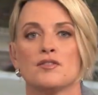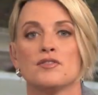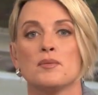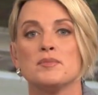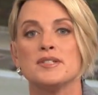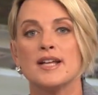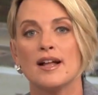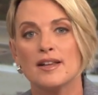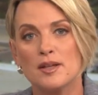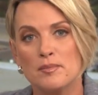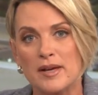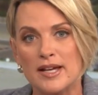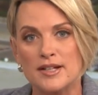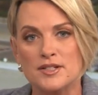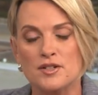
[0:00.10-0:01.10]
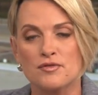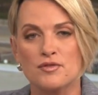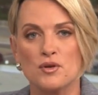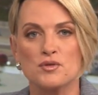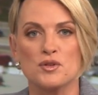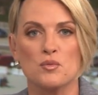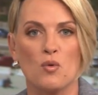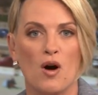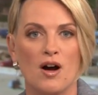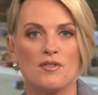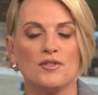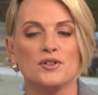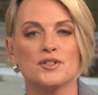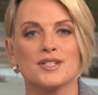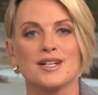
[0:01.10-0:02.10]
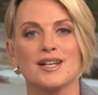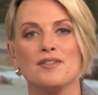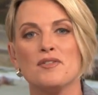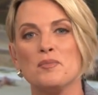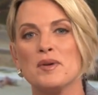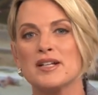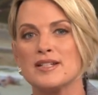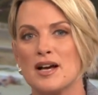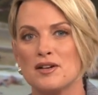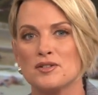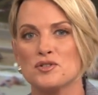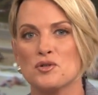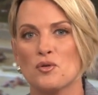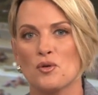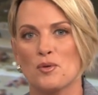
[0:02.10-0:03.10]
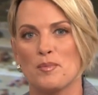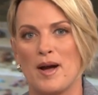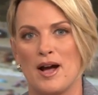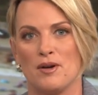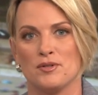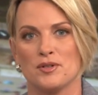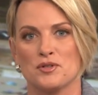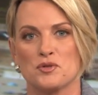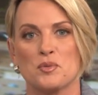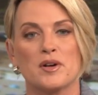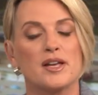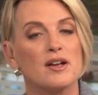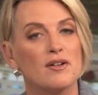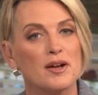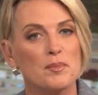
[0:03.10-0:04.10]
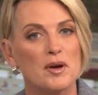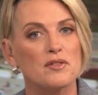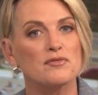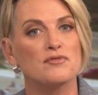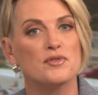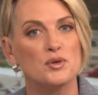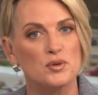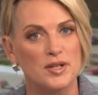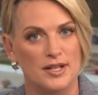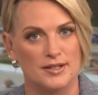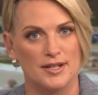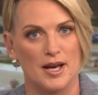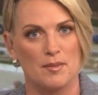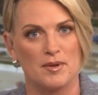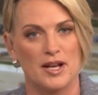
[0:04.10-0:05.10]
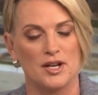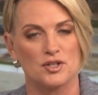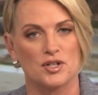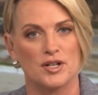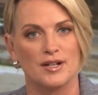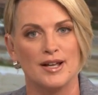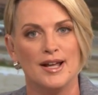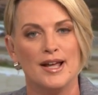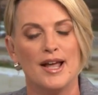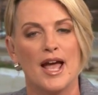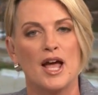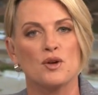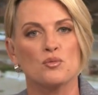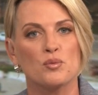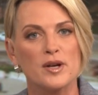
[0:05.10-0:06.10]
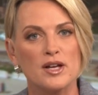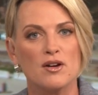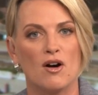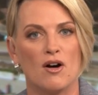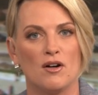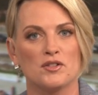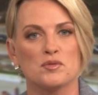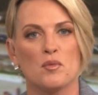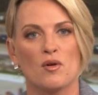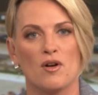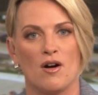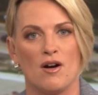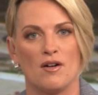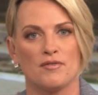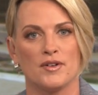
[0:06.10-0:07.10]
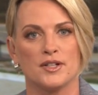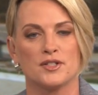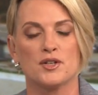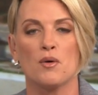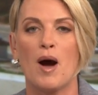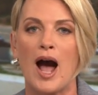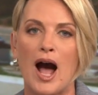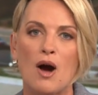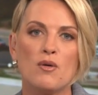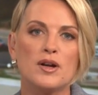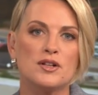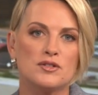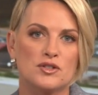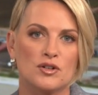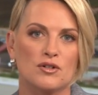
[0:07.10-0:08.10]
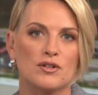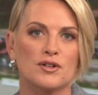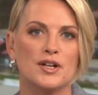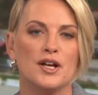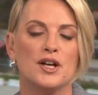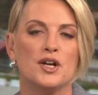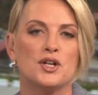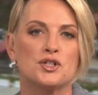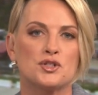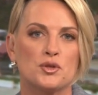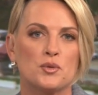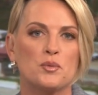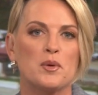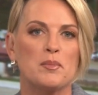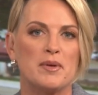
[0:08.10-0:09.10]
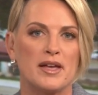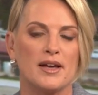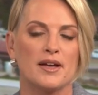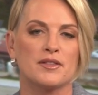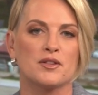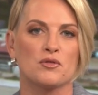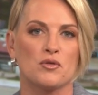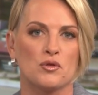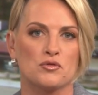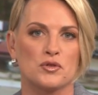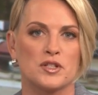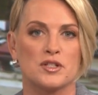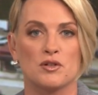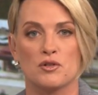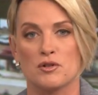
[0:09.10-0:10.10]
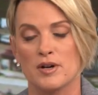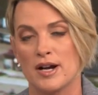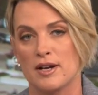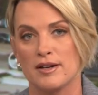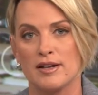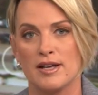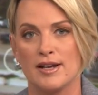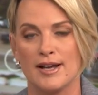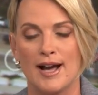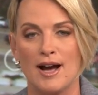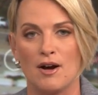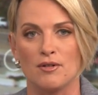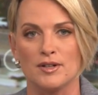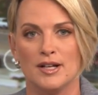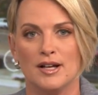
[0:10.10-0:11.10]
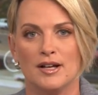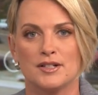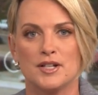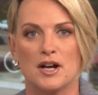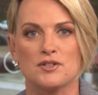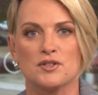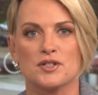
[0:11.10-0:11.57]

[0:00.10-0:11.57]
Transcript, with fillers: From deli meat to frozen waffles and even McDonald's quarter pounders, we're hearing about food contamination and recalls more often. So how concerned should we be at the grocery store and eating out? Dr.